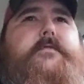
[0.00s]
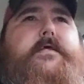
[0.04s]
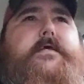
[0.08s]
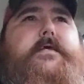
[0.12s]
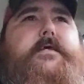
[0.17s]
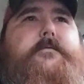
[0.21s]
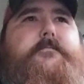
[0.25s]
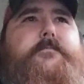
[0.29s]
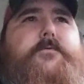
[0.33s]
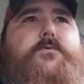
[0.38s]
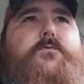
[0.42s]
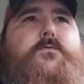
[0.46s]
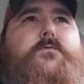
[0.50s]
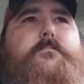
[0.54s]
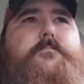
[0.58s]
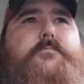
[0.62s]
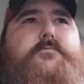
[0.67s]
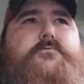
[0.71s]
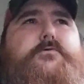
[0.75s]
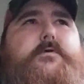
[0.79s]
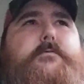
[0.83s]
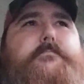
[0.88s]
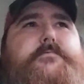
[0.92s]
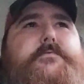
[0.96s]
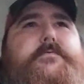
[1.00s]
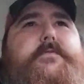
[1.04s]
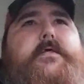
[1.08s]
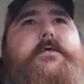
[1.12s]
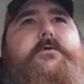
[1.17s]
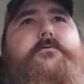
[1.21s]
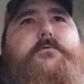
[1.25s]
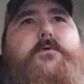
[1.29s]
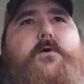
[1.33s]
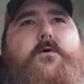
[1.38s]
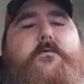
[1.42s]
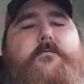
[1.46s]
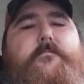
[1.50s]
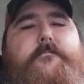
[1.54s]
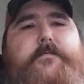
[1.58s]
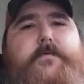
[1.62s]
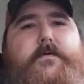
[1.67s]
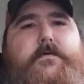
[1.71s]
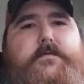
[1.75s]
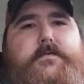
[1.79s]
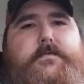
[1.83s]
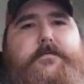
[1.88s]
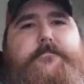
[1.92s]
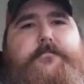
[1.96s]
They give you a prescription that you go and
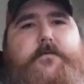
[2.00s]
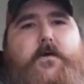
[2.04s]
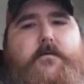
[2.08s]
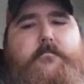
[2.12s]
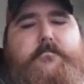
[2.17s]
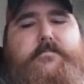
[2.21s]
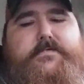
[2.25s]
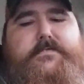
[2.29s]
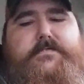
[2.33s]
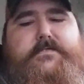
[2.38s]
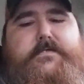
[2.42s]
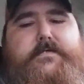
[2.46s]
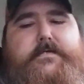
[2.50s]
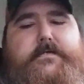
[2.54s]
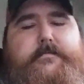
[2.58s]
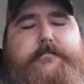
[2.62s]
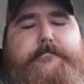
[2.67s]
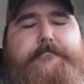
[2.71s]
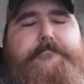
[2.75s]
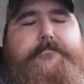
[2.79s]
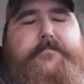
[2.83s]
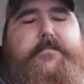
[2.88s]
fill at the pharmacy,